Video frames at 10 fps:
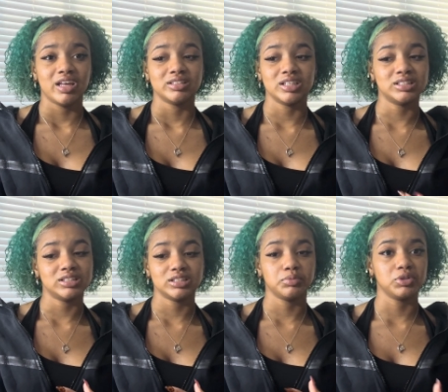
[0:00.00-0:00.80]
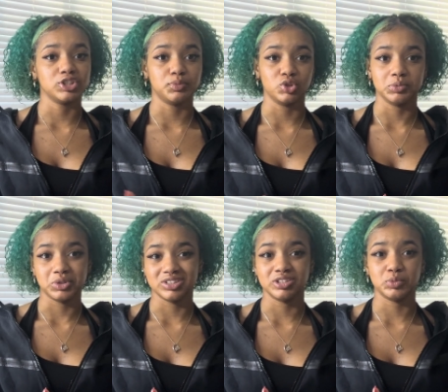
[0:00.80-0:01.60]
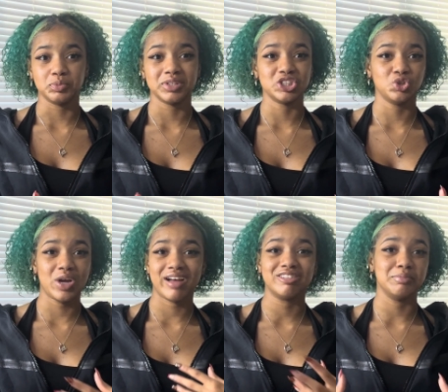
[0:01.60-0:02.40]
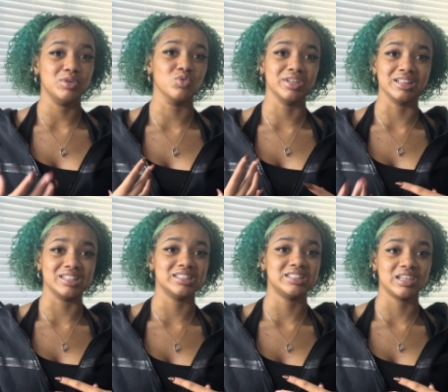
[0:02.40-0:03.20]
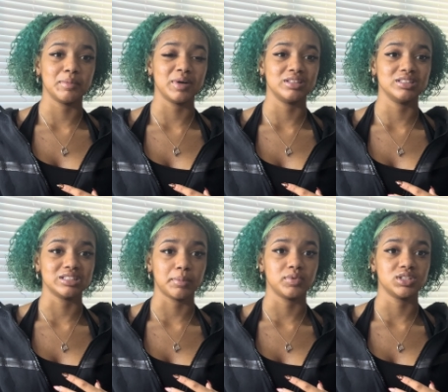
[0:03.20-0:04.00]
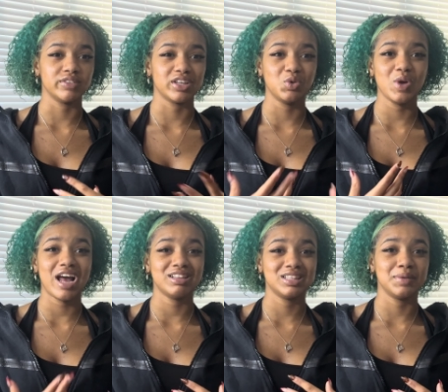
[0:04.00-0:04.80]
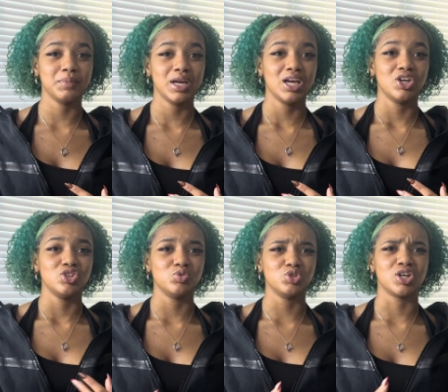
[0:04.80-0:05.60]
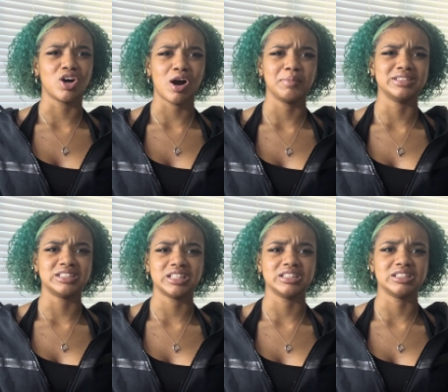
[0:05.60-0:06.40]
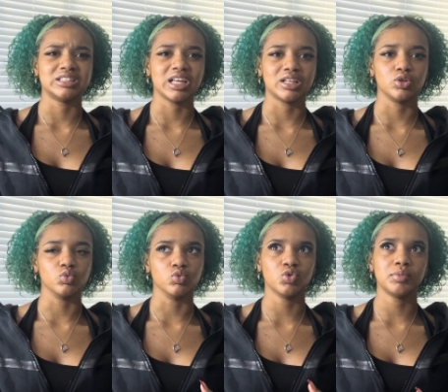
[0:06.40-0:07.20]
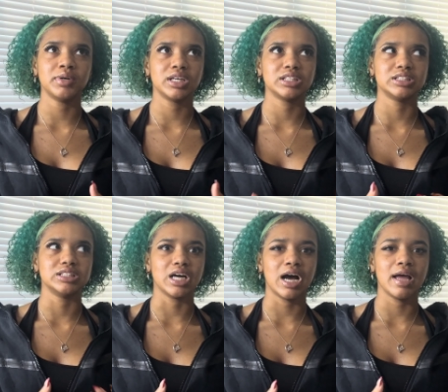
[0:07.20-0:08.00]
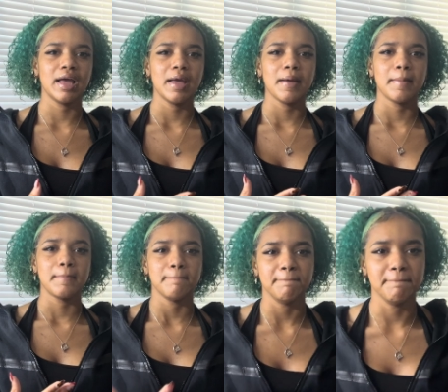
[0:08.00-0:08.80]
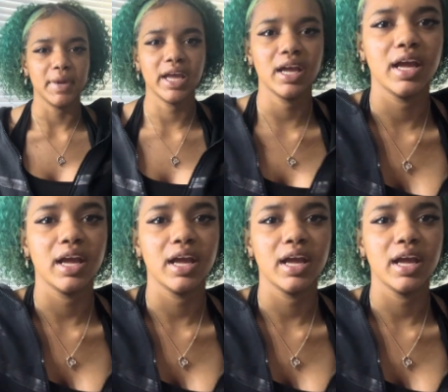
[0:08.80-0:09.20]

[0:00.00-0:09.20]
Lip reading: assistant principal and the principal, because you have to be realistic about this type of stuff. Like, you have to use your common sense. It's like the rule book is not meant,